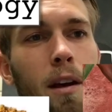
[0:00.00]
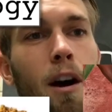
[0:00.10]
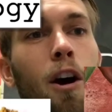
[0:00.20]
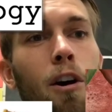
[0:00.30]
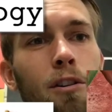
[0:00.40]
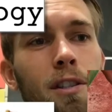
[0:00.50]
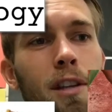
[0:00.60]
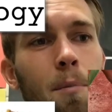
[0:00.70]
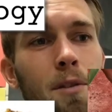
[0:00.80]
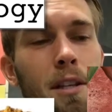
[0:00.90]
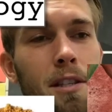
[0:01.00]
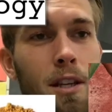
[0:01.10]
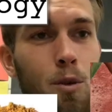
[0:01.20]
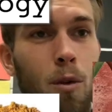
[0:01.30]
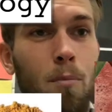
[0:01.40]
a hard substance
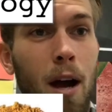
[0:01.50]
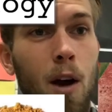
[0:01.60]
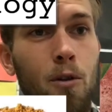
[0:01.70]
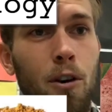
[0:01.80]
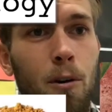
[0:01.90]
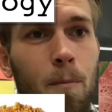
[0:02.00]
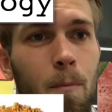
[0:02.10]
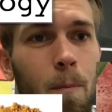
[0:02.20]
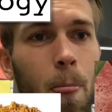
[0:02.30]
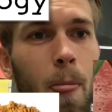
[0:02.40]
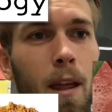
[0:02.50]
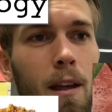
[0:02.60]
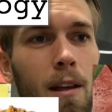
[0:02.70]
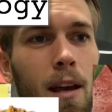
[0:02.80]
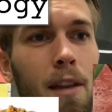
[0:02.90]
into a powder,
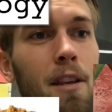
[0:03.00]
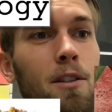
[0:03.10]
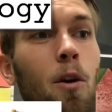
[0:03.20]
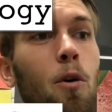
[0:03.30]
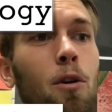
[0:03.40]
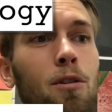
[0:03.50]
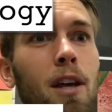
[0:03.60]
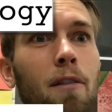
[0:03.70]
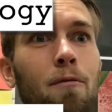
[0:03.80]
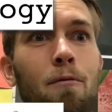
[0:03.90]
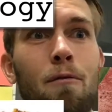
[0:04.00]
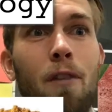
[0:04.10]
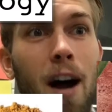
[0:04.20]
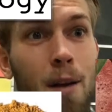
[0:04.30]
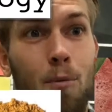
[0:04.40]
and these ochres have
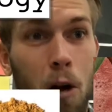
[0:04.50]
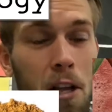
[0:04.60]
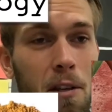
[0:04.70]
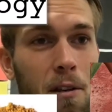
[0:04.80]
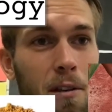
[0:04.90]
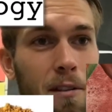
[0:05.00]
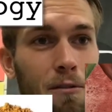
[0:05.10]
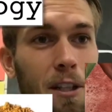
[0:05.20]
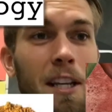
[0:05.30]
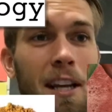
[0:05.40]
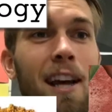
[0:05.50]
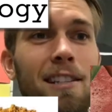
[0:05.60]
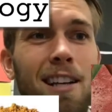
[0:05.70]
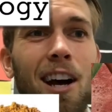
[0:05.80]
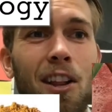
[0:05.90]
vibrant, really
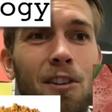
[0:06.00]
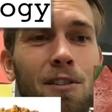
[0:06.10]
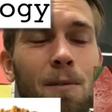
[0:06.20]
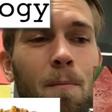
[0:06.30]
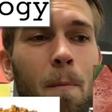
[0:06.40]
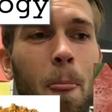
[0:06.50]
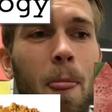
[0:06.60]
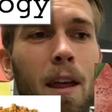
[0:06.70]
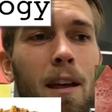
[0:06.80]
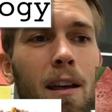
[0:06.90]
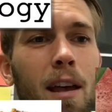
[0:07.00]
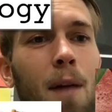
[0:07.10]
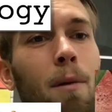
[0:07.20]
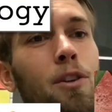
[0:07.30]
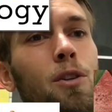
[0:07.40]
nice colors.
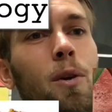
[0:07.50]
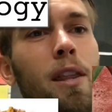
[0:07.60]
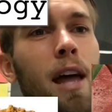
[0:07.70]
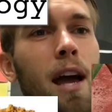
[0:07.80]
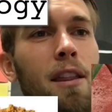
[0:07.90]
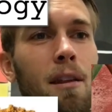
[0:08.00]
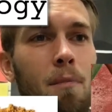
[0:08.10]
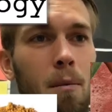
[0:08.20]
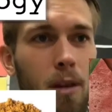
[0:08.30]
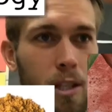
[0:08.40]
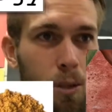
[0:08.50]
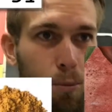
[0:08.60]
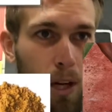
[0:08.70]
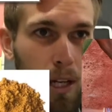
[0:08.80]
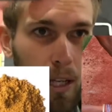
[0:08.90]
And by doing that and then maybe
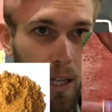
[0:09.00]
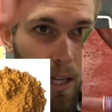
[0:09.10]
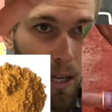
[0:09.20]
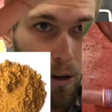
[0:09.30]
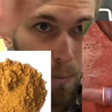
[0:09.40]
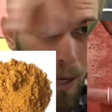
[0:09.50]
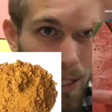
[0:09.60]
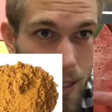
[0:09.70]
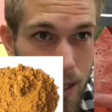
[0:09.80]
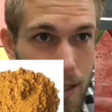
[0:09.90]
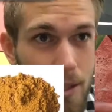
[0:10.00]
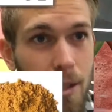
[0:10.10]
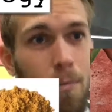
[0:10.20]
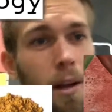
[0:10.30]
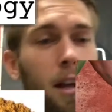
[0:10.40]
sprinkling in or mixing in
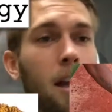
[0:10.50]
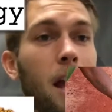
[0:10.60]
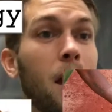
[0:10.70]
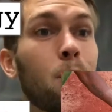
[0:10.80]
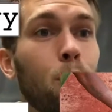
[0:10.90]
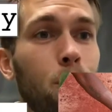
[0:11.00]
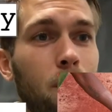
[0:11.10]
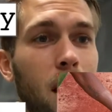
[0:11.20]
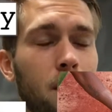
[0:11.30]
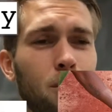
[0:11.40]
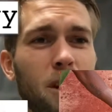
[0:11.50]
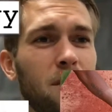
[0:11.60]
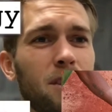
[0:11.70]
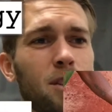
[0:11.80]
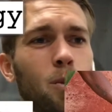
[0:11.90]
some animal fat or
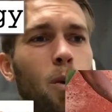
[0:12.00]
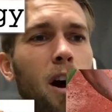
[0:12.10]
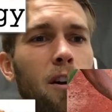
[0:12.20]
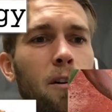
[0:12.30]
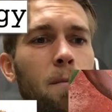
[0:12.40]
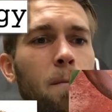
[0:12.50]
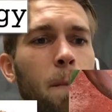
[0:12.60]
even just water,